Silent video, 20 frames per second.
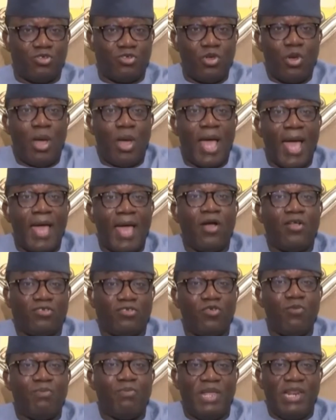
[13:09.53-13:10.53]
So I
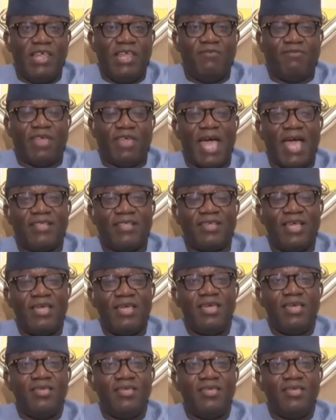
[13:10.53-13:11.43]
also believe that